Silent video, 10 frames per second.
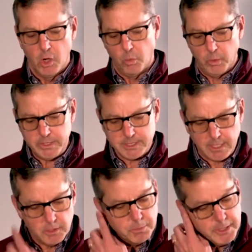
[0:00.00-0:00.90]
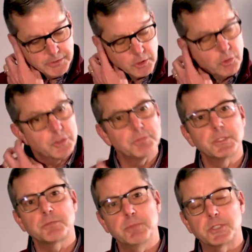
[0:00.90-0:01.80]
we celebrate the
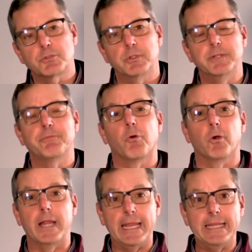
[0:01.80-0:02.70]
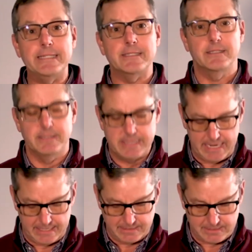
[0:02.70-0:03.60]
Christmas mystery for 8
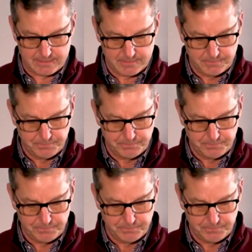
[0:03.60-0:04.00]
days.